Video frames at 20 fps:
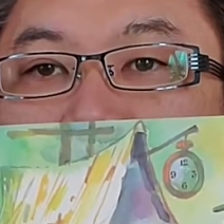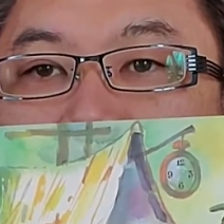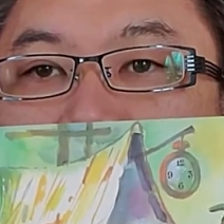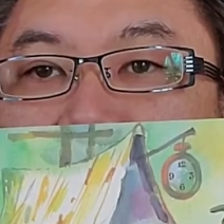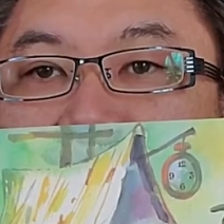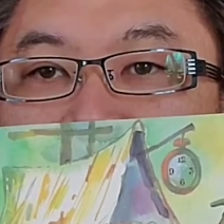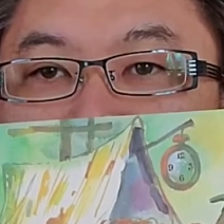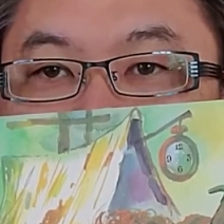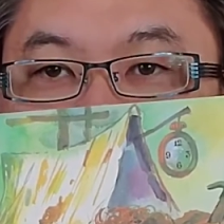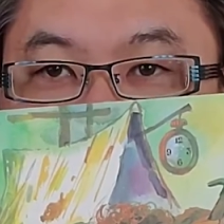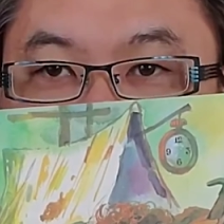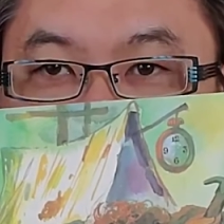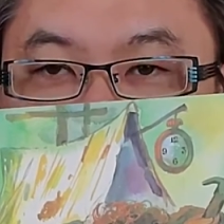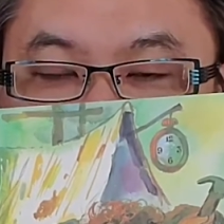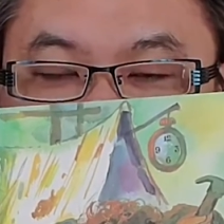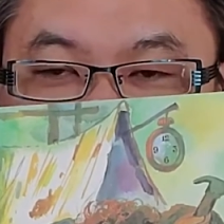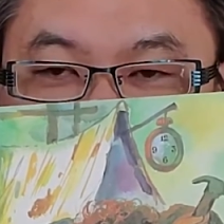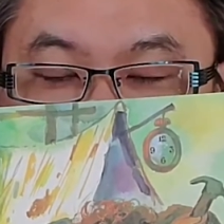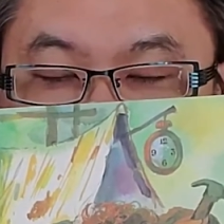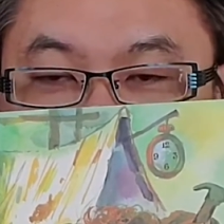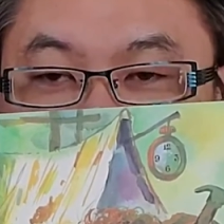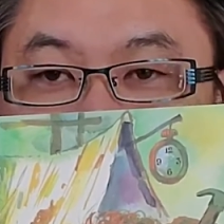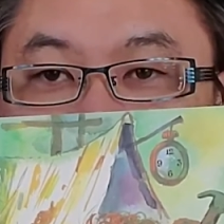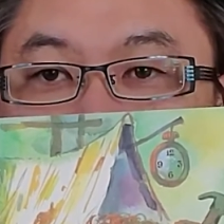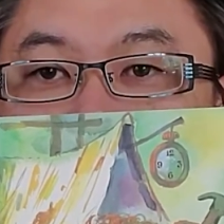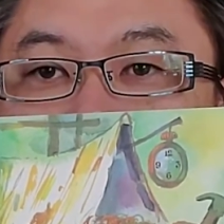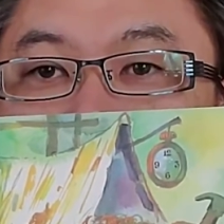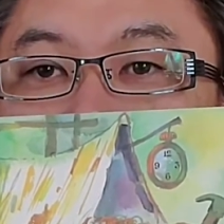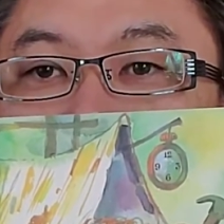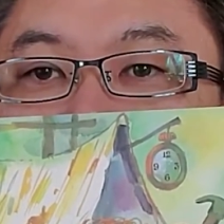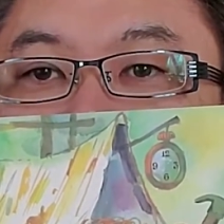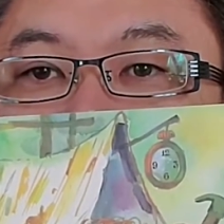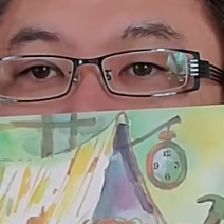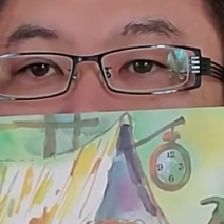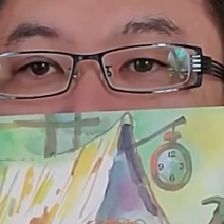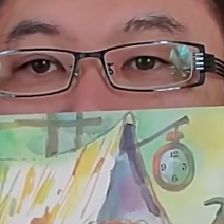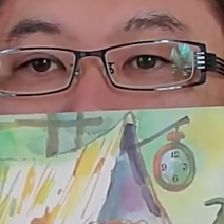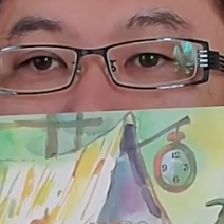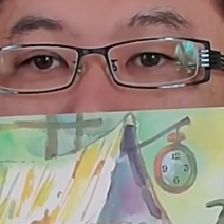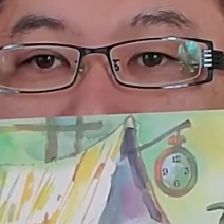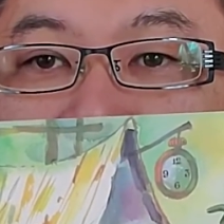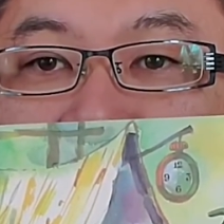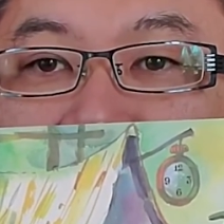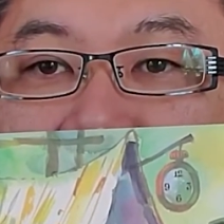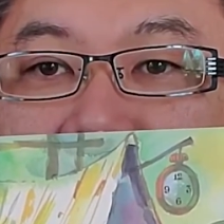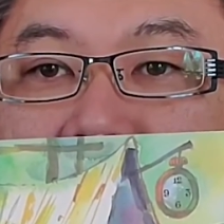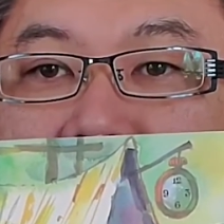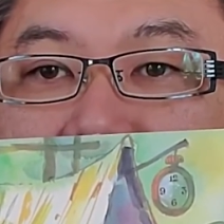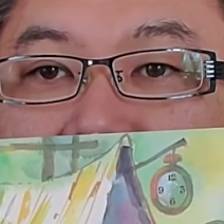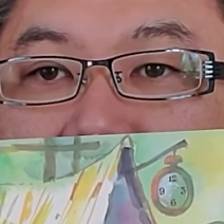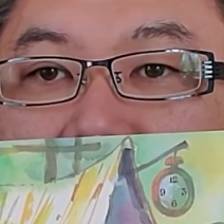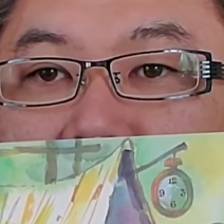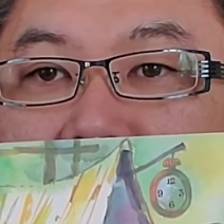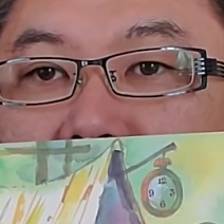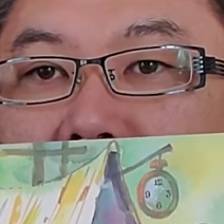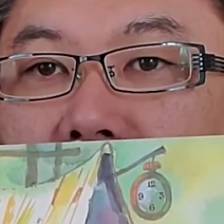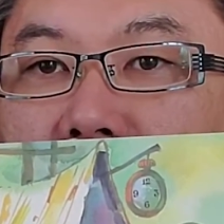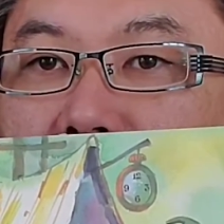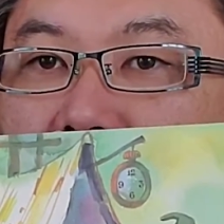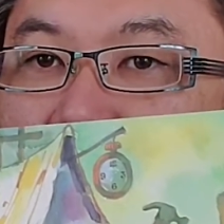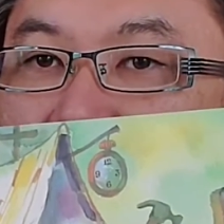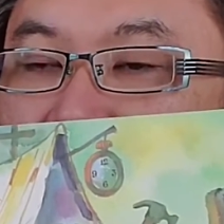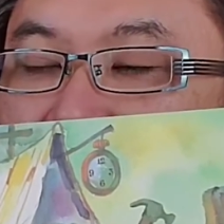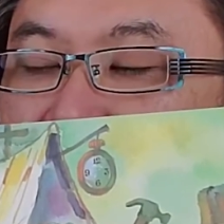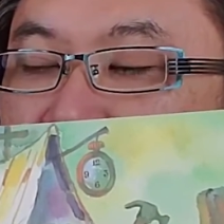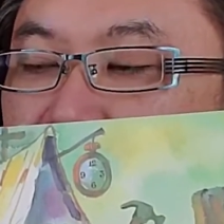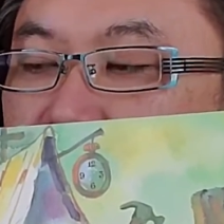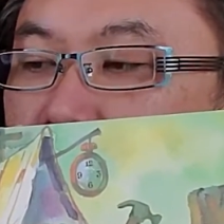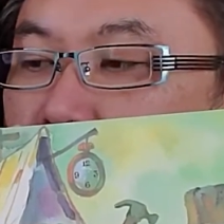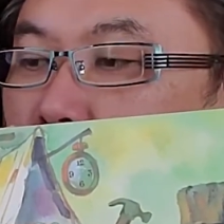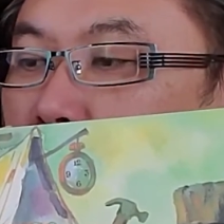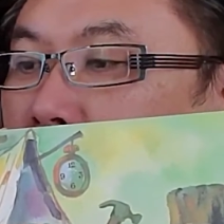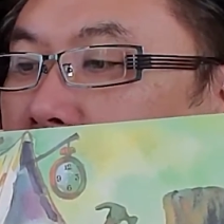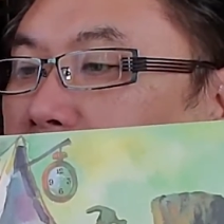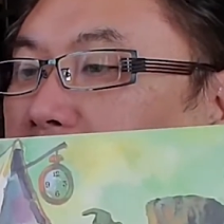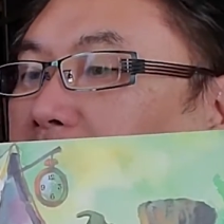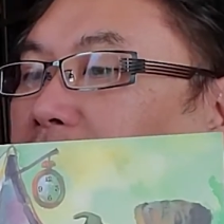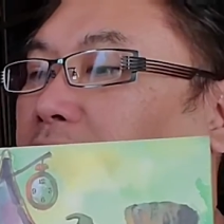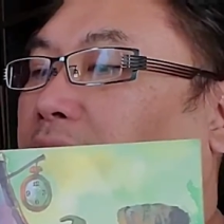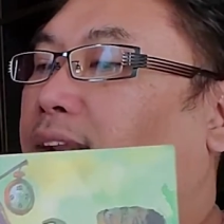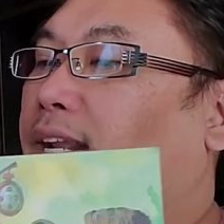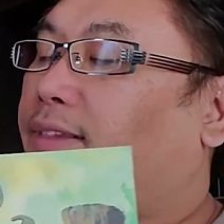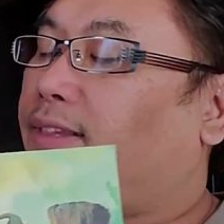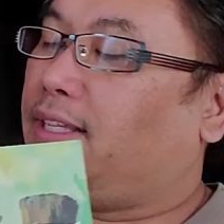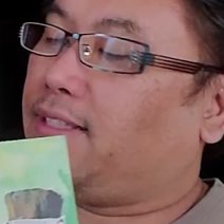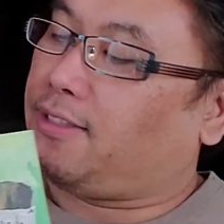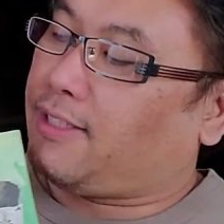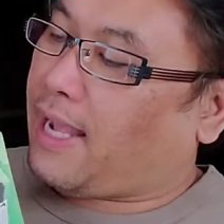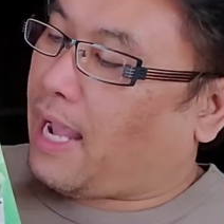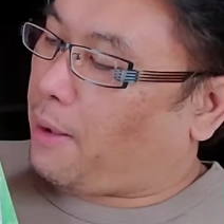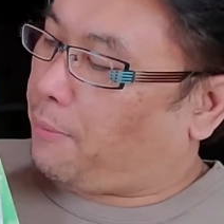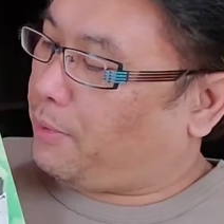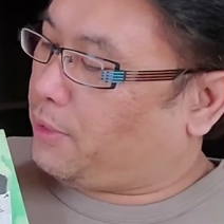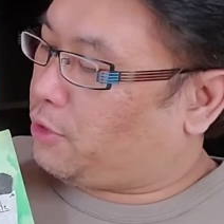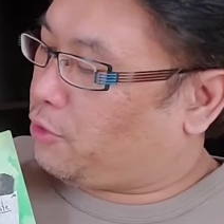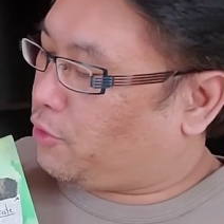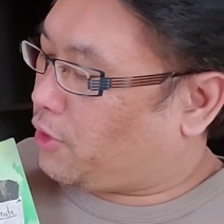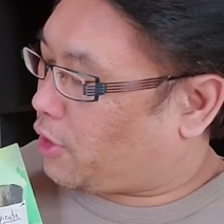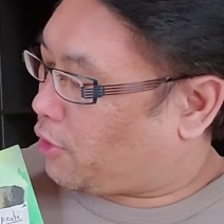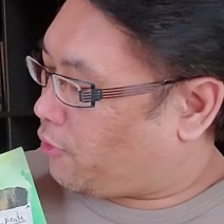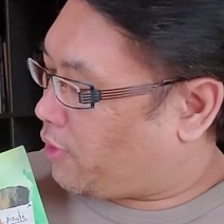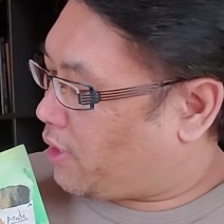Maggie wants the cricket. She doesn't want anything to happen to the